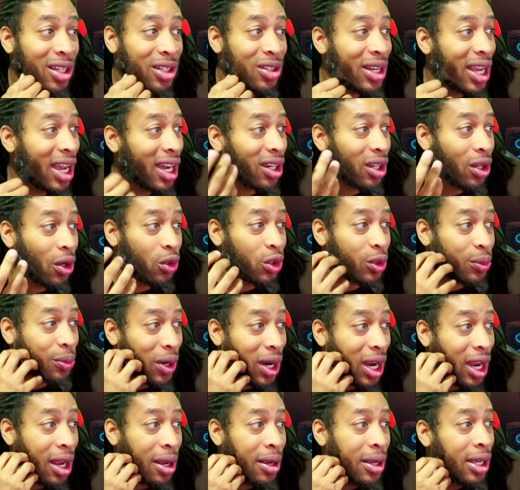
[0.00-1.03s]
You got Coach
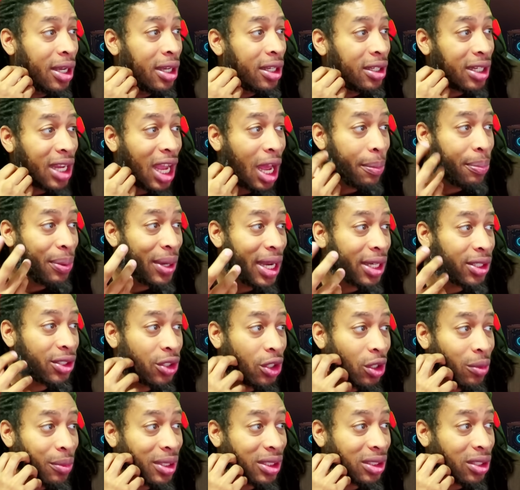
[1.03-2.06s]
Prime, you got Pat
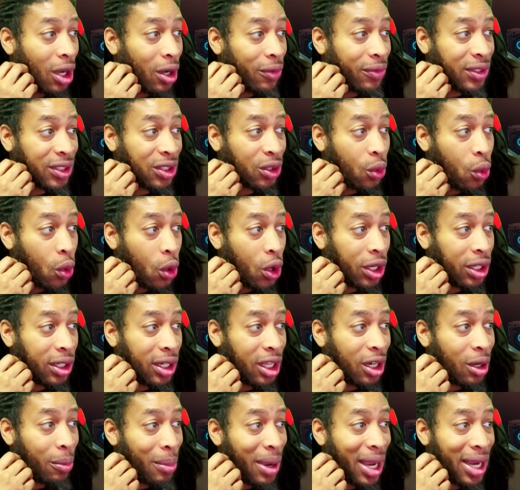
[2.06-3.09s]
Sherman as the offensive
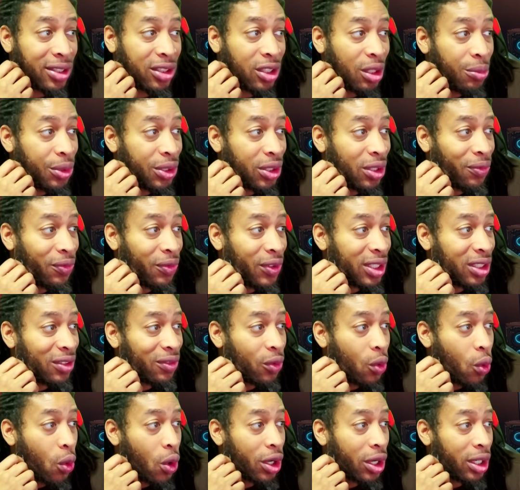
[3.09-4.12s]
coordinator, MIKE ZIMMER as defensive
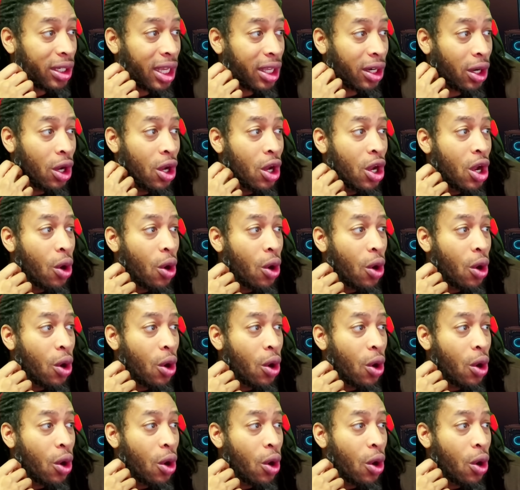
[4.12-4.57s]
coordinator,